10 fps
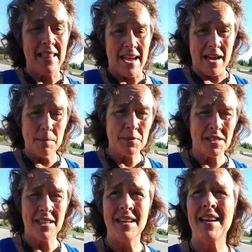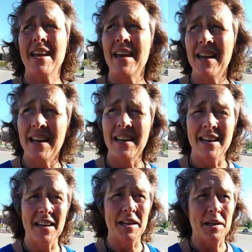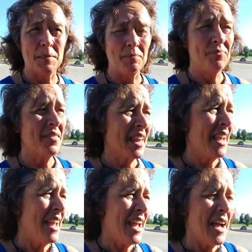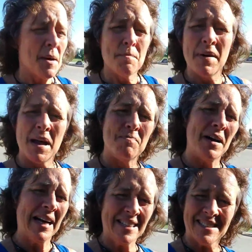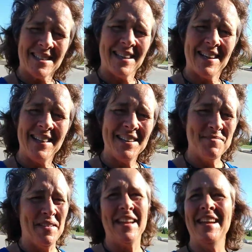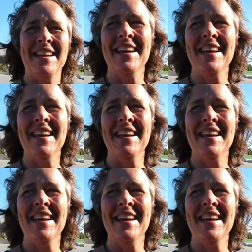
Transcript: laps and um, my butt's killing me.